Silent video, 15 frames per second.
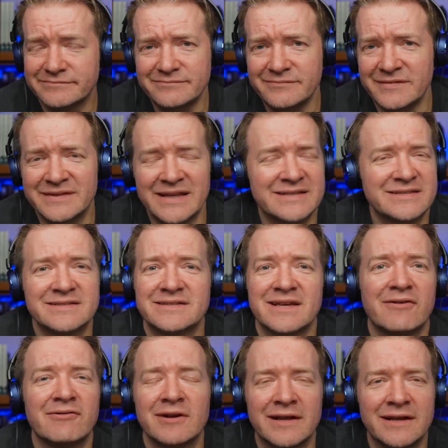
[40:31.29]

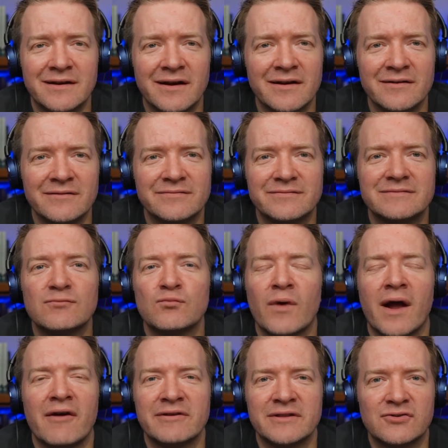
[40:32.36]
necessarily kind of
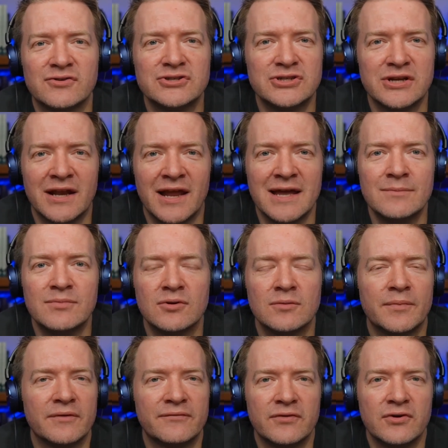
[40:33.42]
wearing the Christian label,
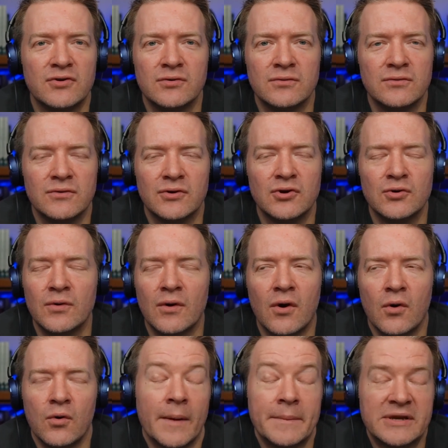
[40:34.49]
but for
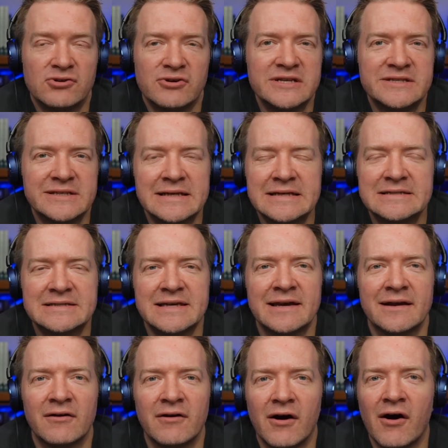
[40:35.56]
who I'm increasingly seeing
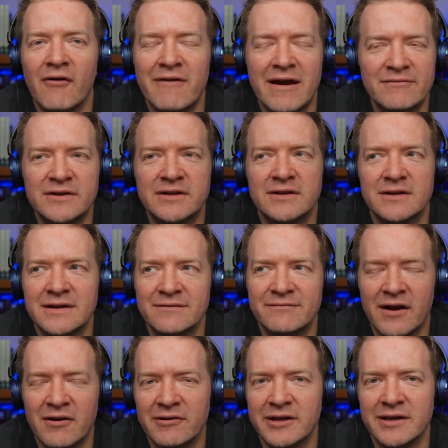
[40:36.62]
are evidently
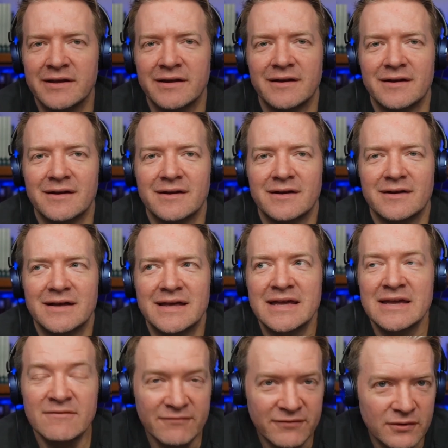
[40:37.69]
very
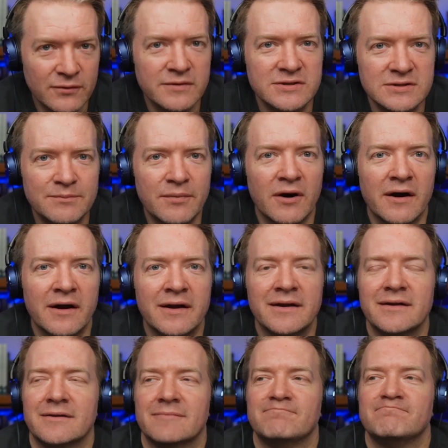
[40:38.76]
influenced by
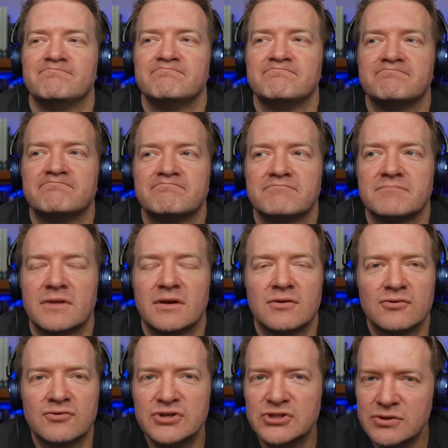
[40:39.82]

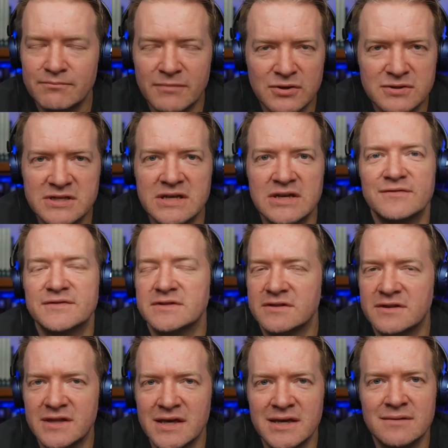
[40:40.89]
Christian motifs and
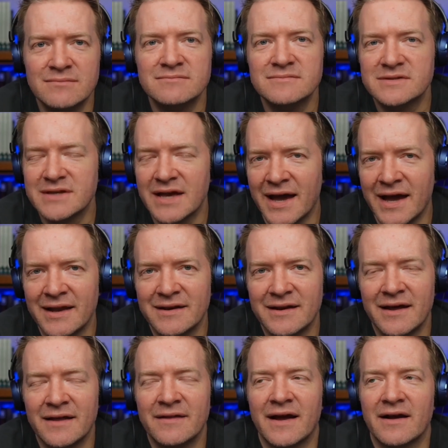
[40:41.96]
themes and
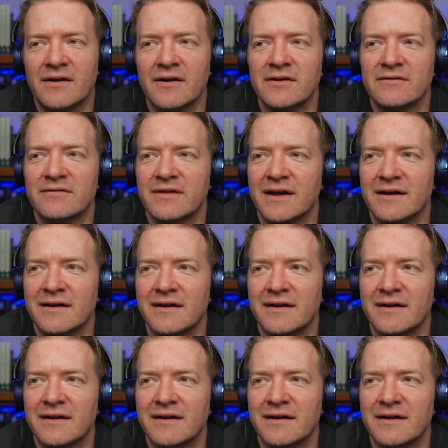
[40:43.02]
that kind of thing.